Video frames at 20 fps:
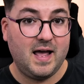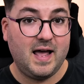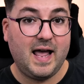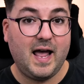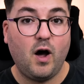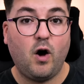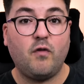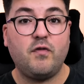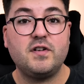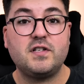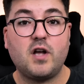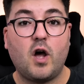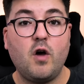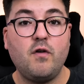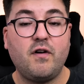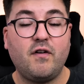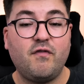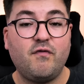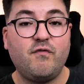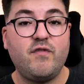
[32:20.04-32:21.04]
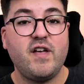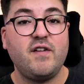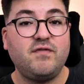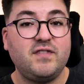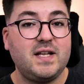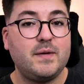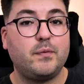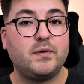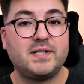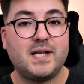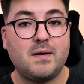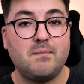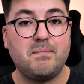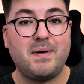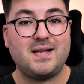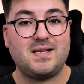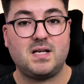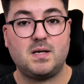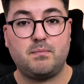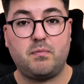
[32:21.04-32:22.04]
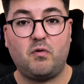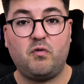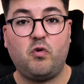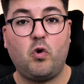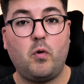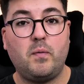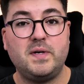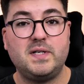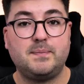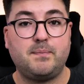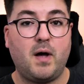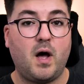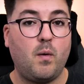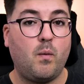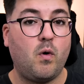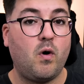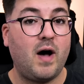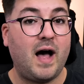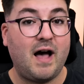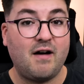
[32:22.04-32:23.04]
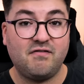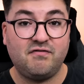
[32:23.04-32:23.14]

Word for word: It offers over 50% better performance per watt at